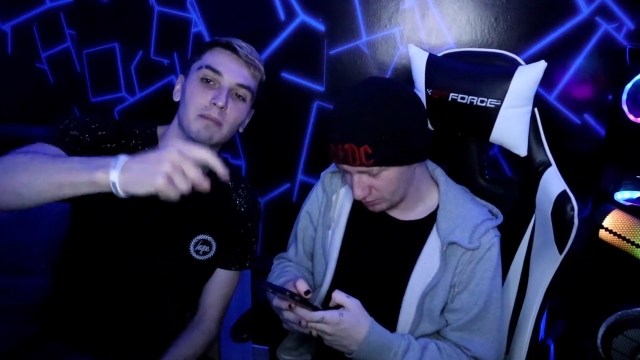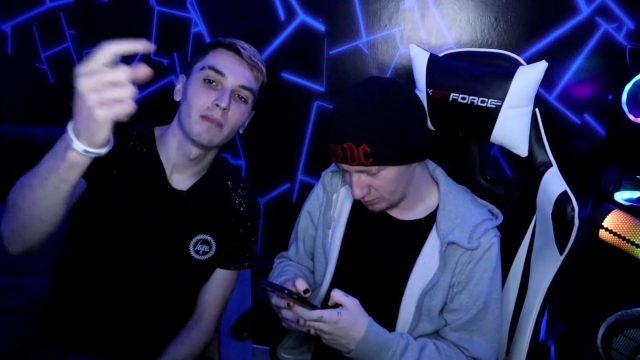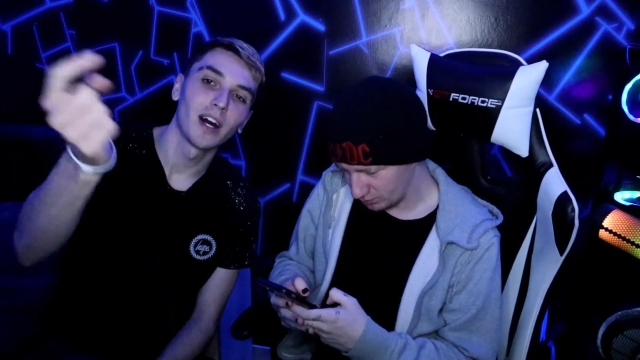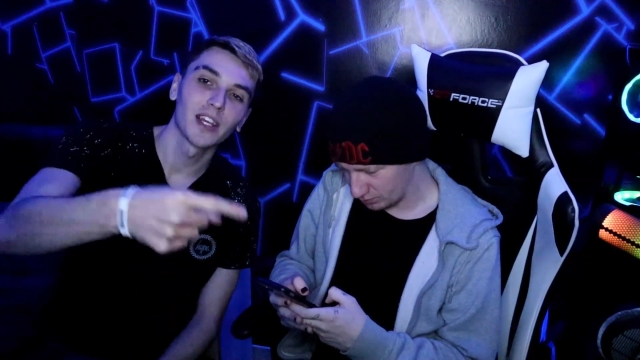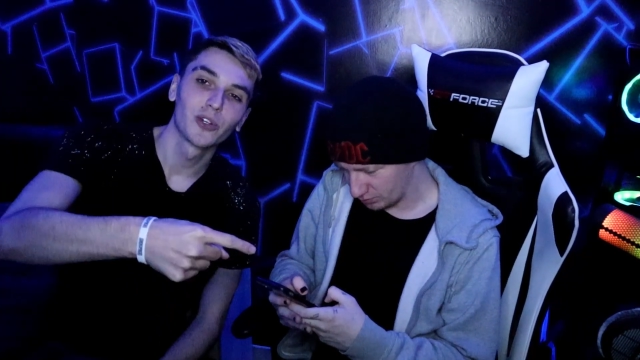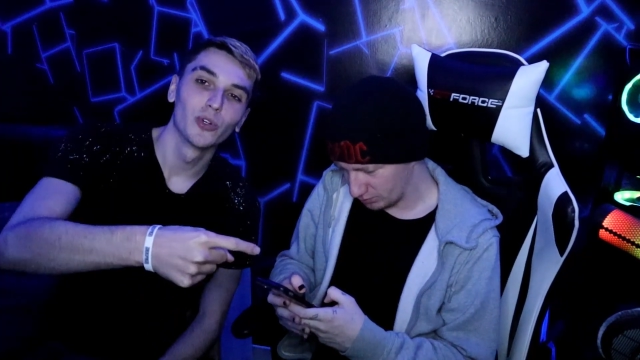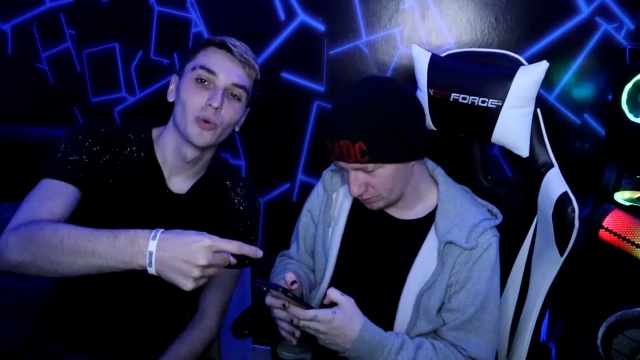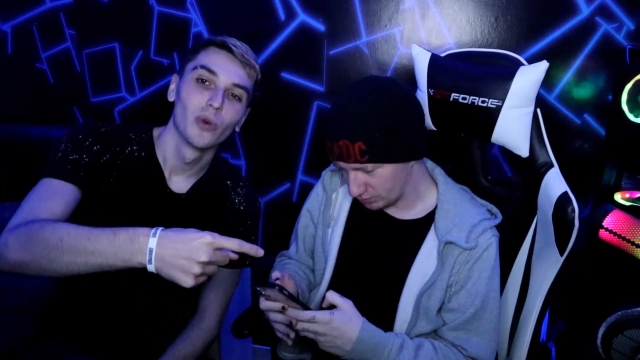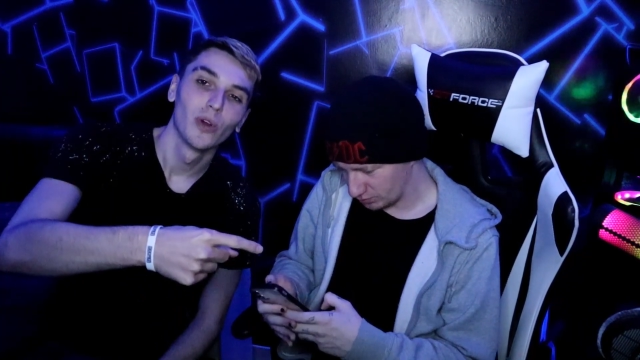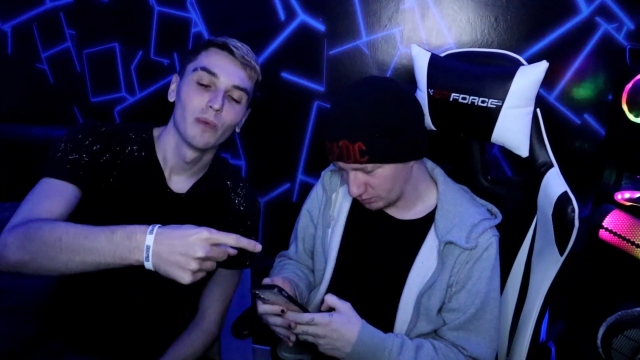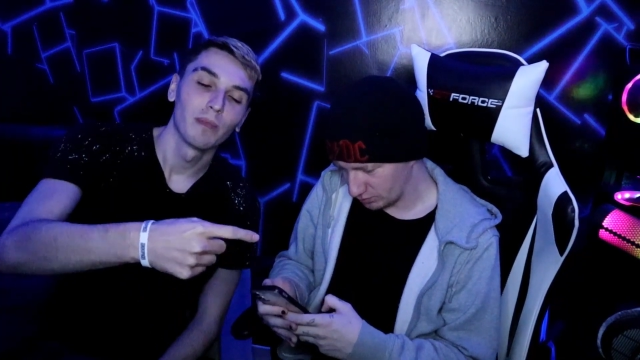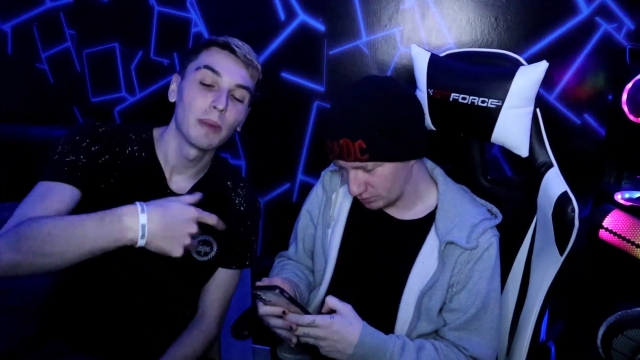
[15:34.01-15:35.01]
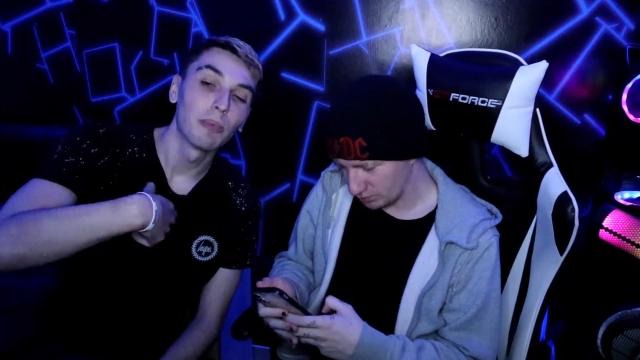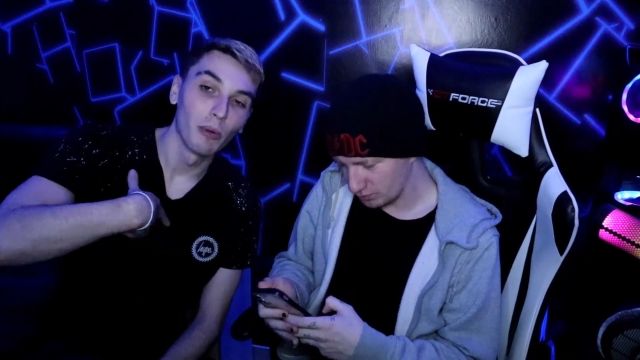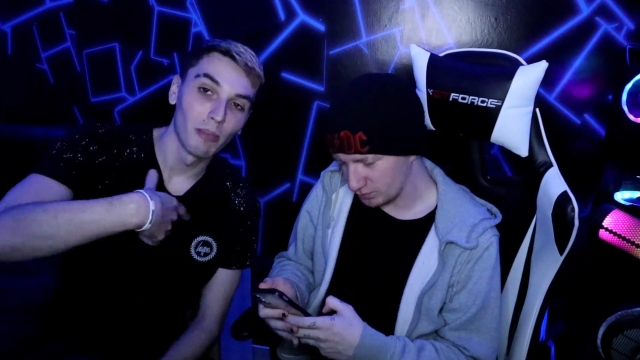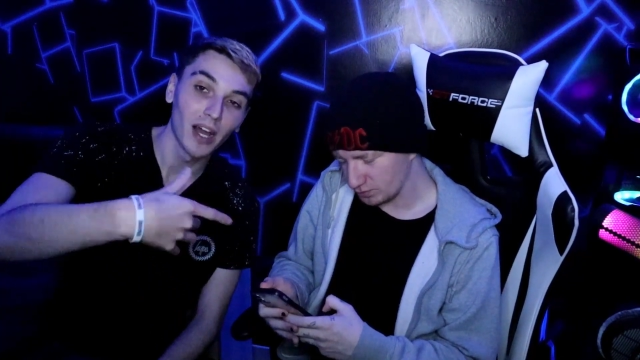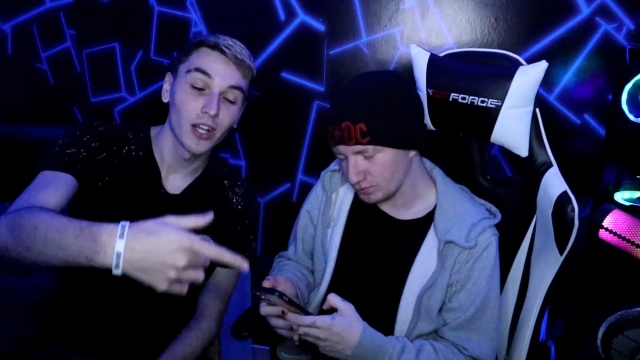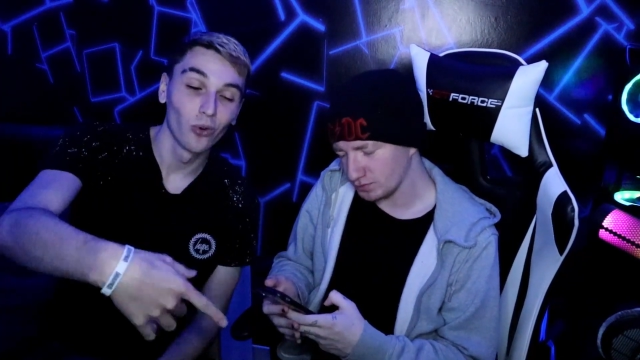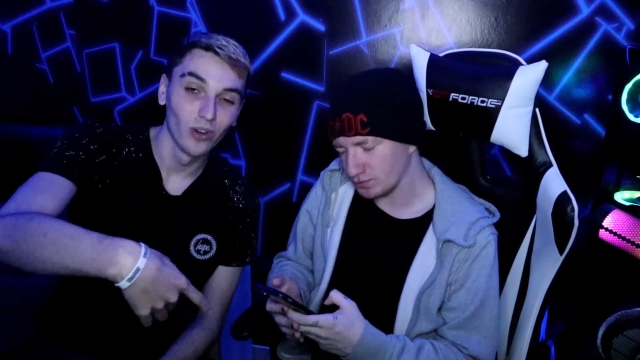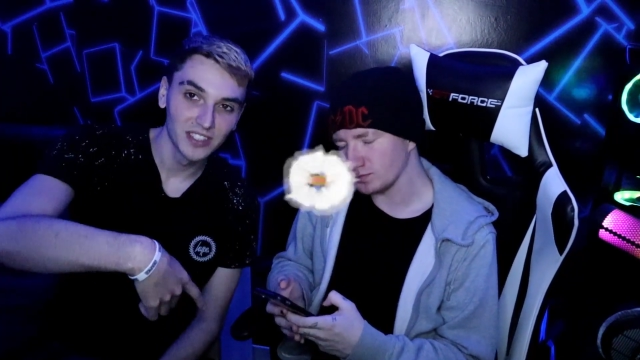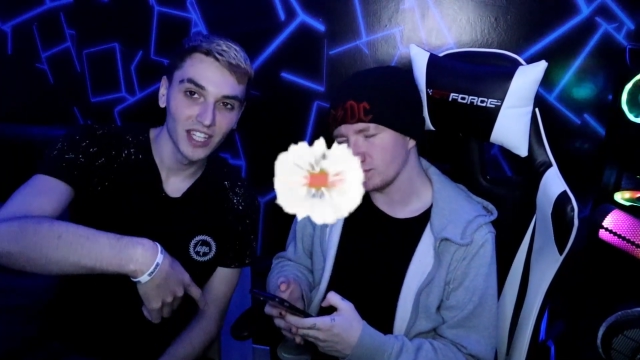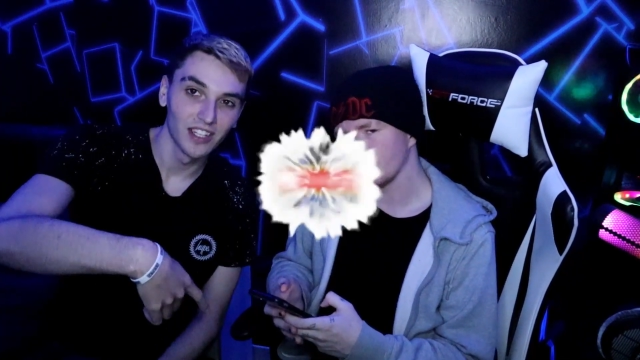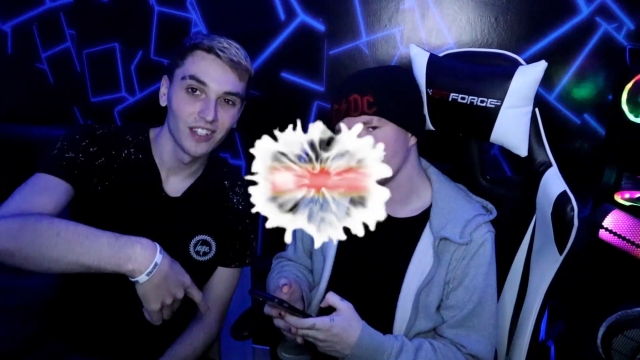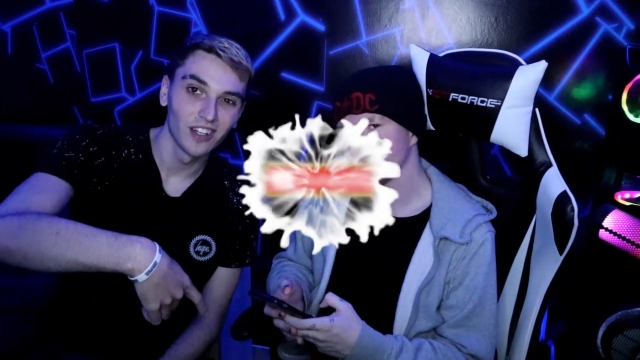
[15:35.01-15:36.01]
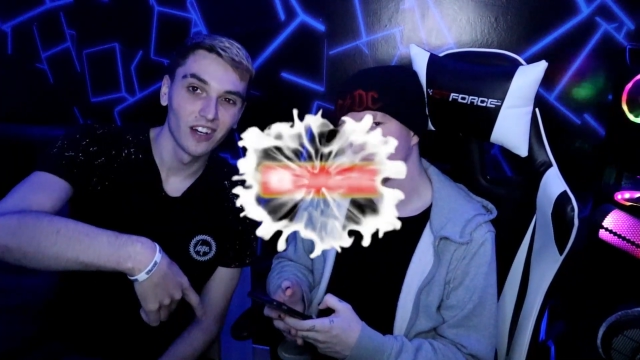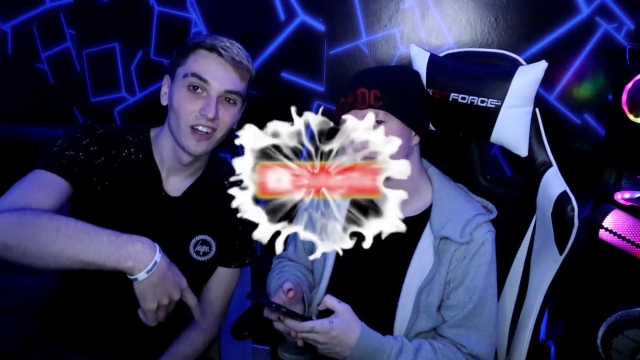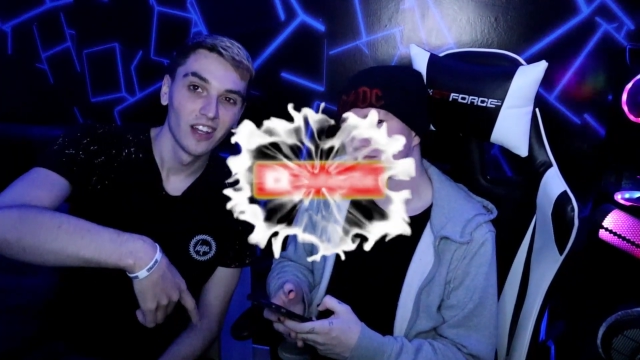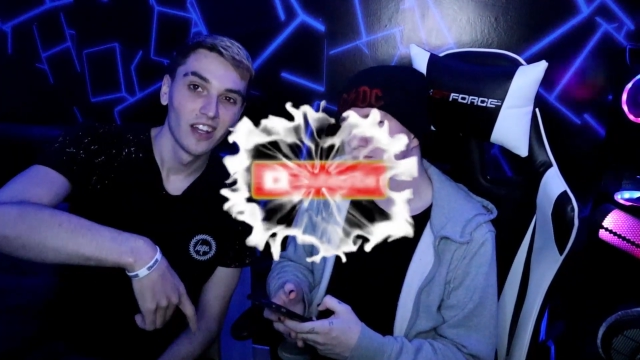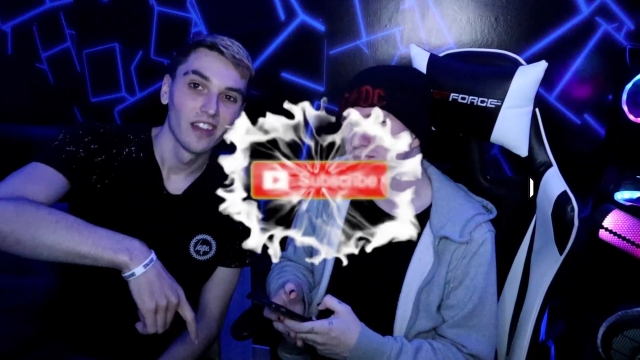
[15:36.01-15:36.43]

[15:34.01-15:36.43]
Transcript: me put Michael on Tinder,